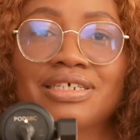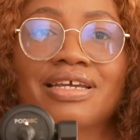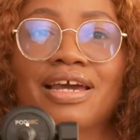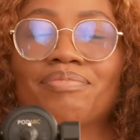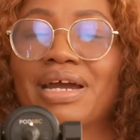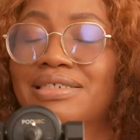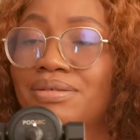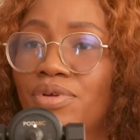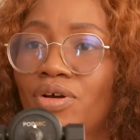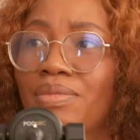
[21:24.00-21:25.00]
did get my
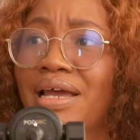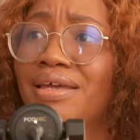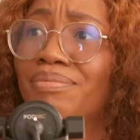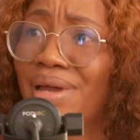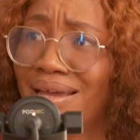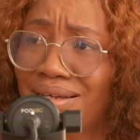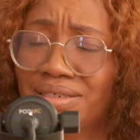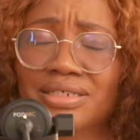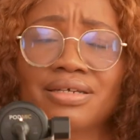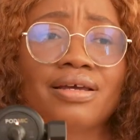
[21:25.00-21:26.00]
diploma in
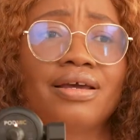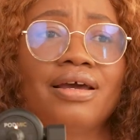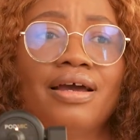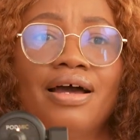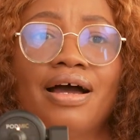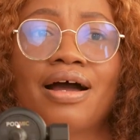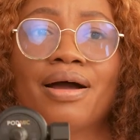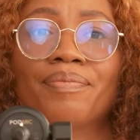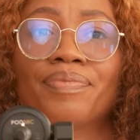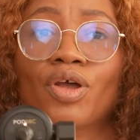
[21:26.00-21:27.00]
packaging
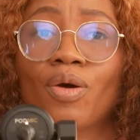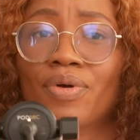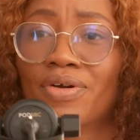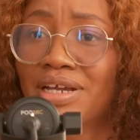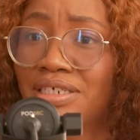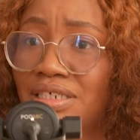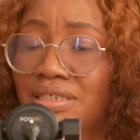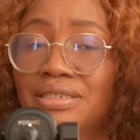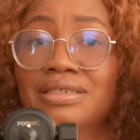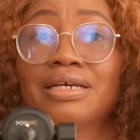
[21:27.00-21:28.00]

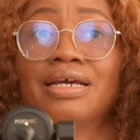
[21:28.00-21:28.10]
operations.